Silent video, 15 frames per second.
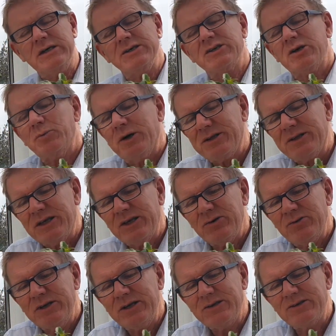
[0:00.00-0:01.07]
So one thing
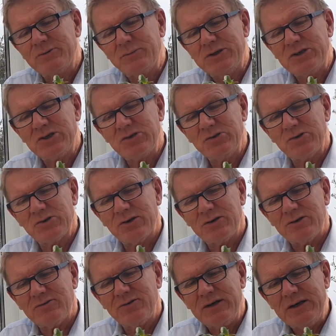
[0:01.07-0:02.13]
you need to be sure
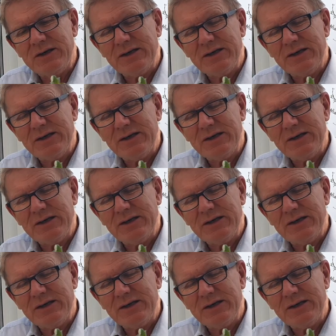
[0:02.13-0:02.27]
of